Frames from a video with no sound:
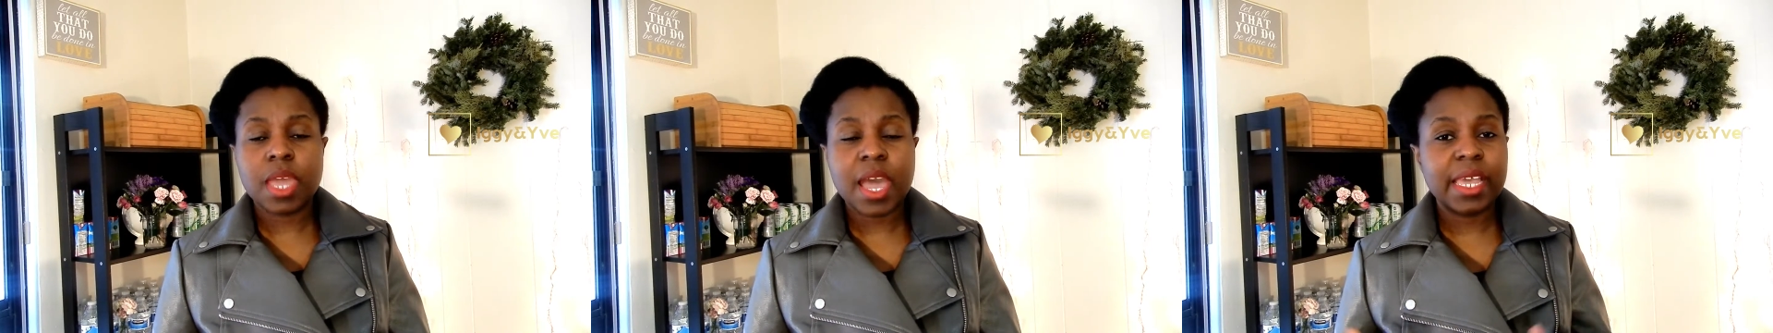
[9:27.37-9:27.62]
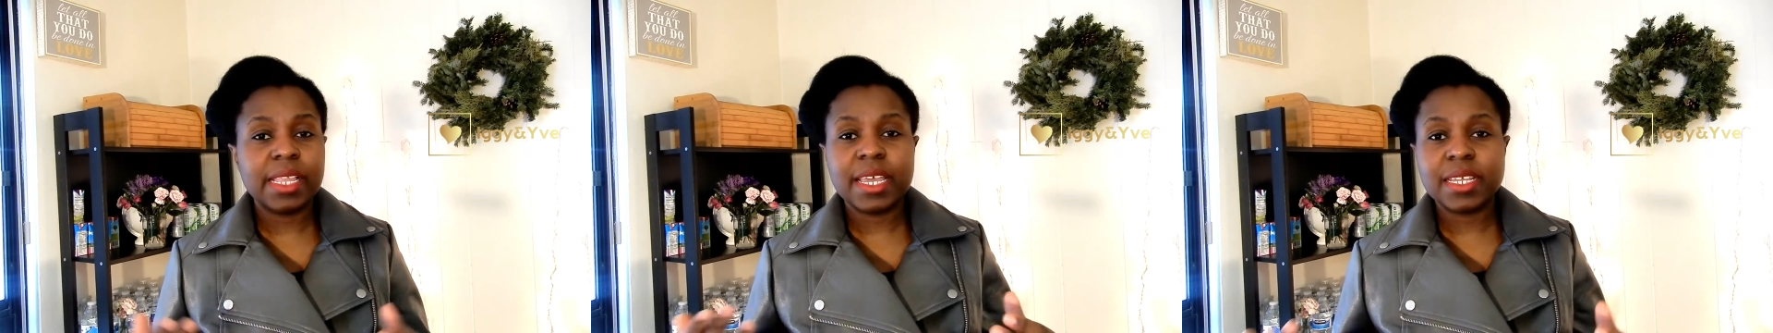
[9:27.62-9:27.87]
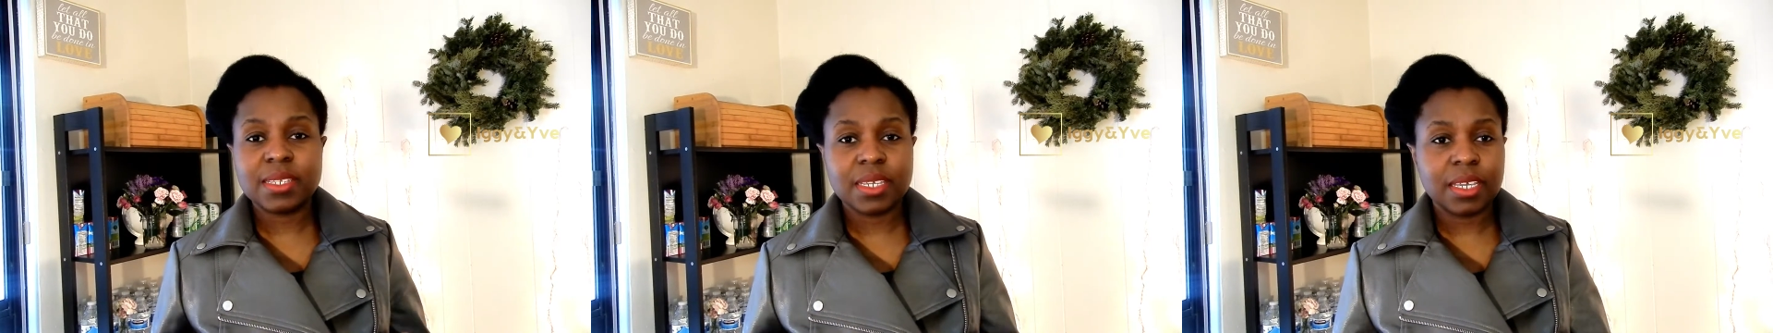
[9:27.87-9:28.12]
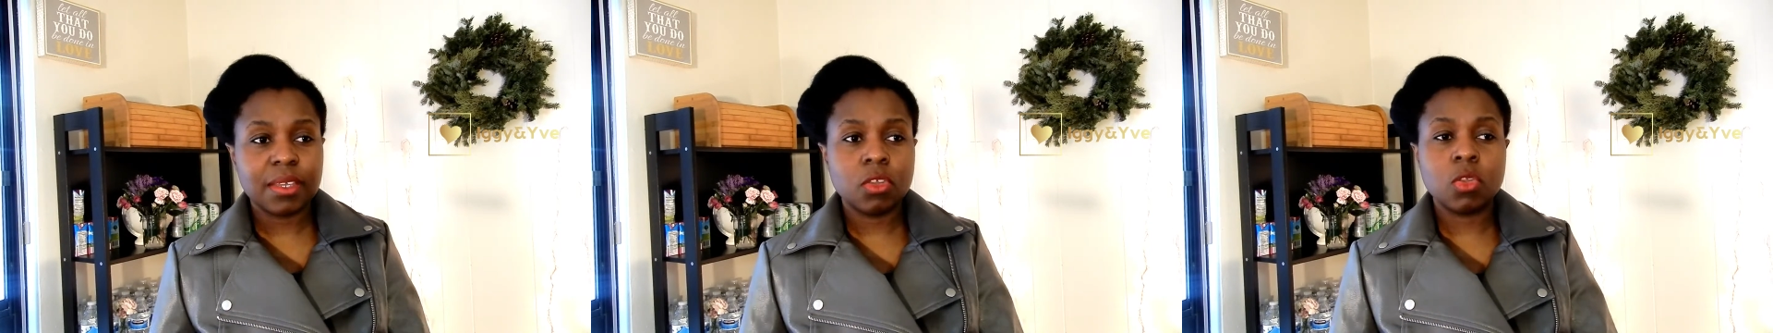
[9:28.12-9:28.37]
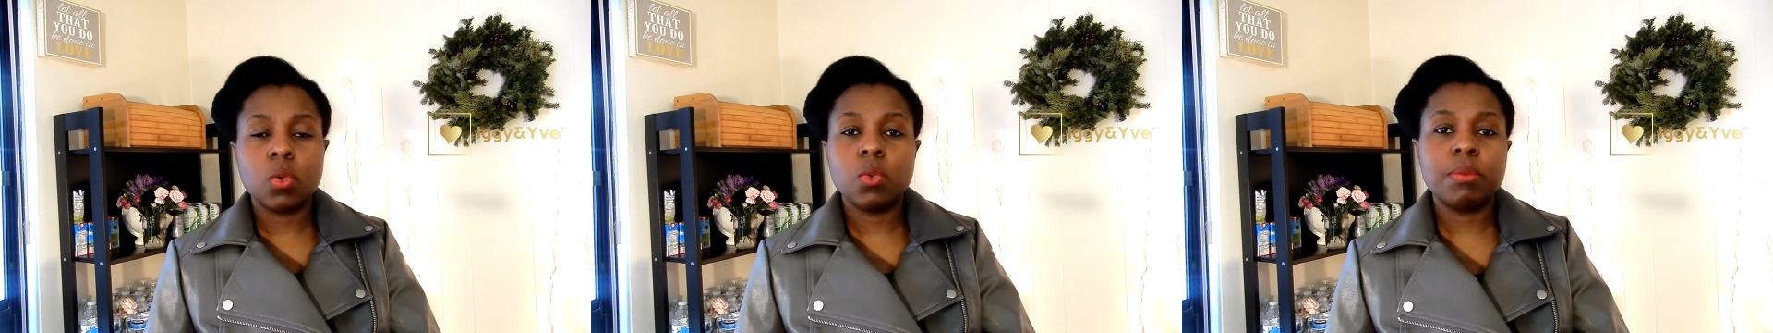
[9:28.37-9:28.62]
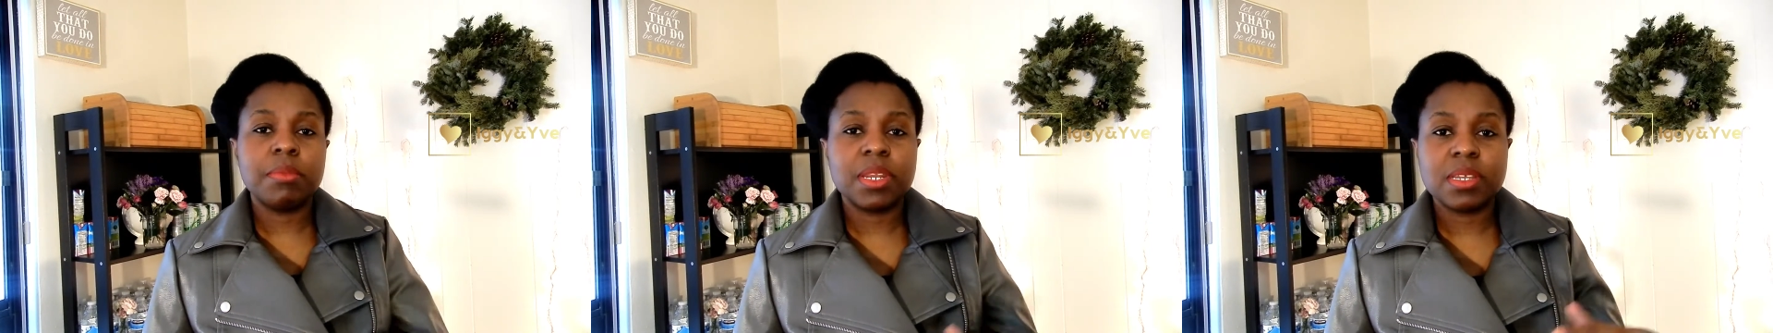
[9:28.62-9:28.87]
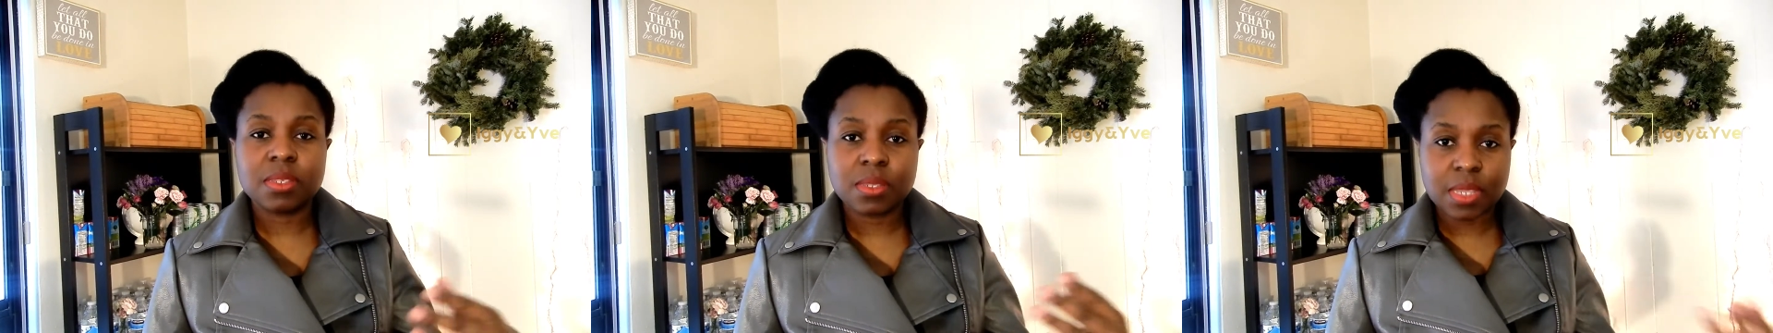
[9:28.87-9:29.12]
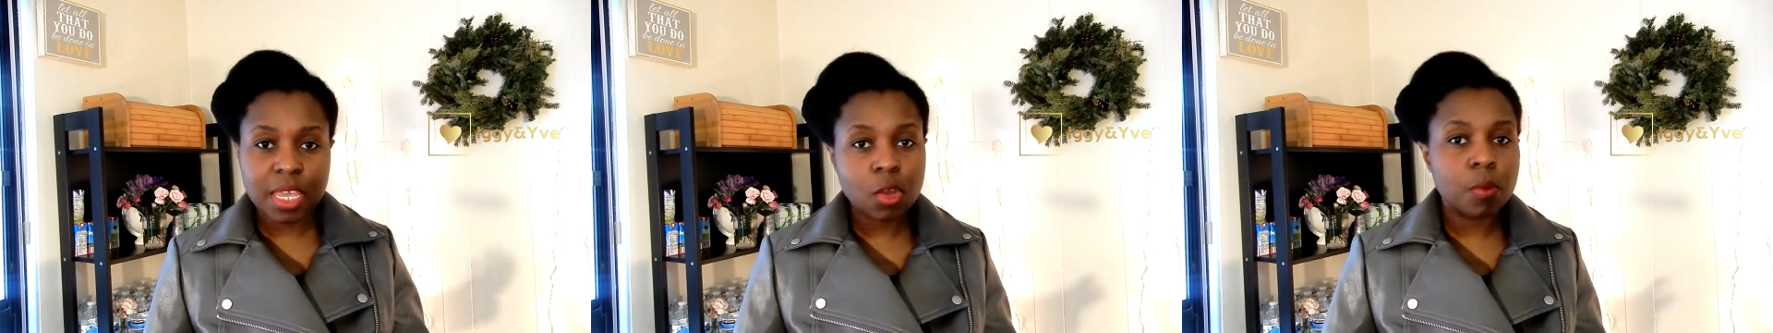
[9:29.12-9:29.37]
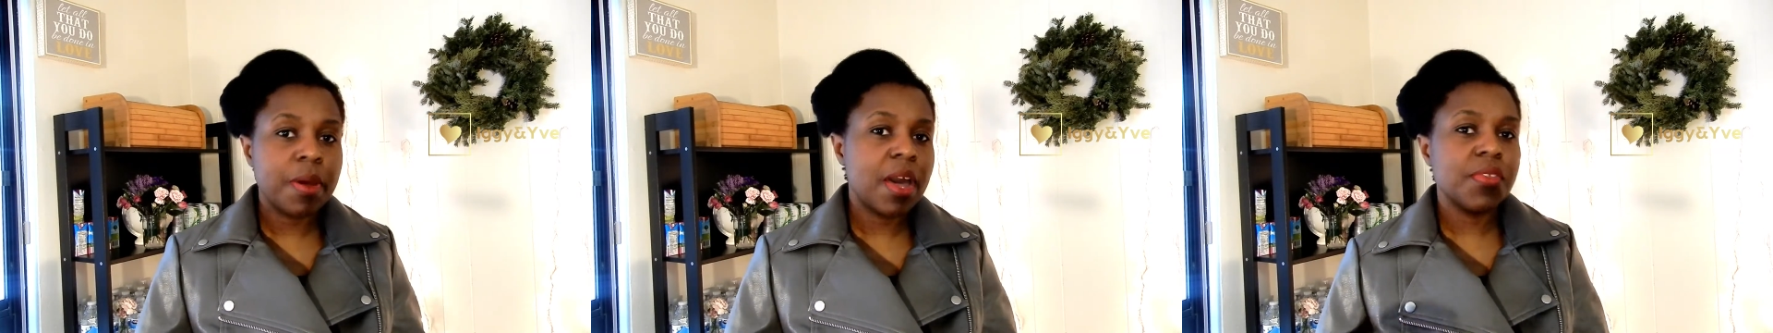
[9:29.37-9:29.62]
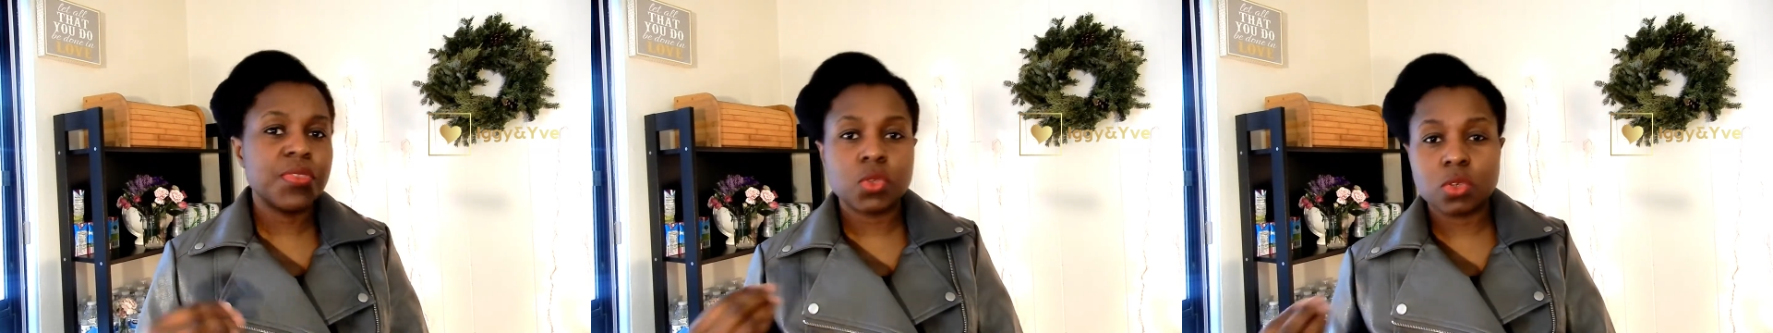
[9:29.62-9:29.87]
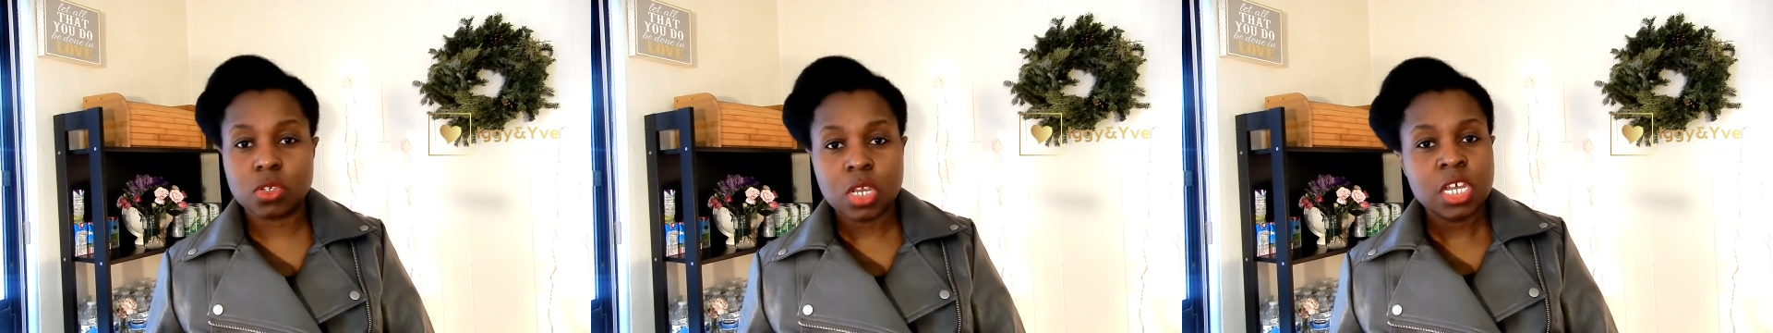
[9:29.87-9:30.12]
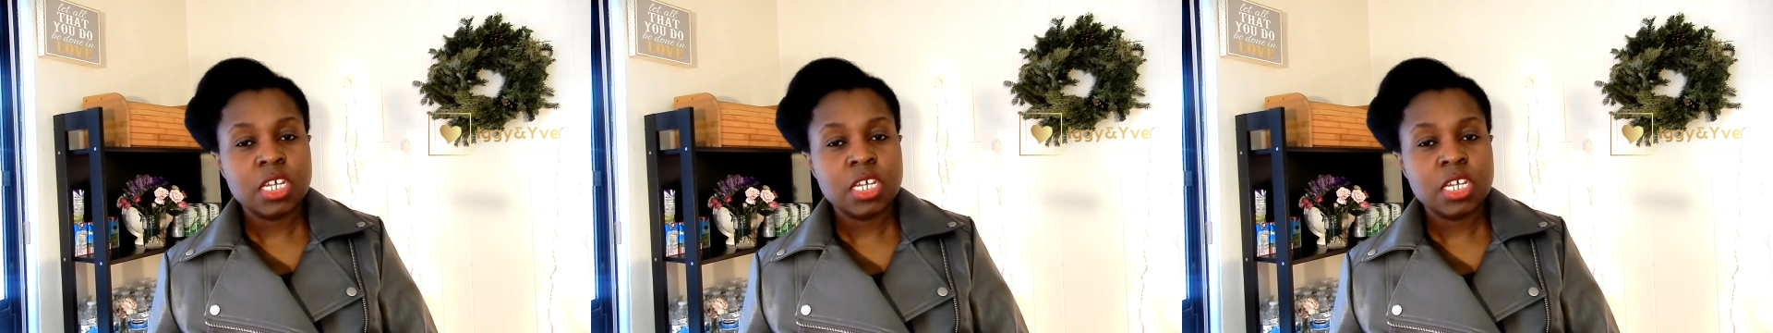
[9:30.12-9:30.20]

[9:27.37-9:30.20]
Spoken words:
highlighting, women as psychopaths or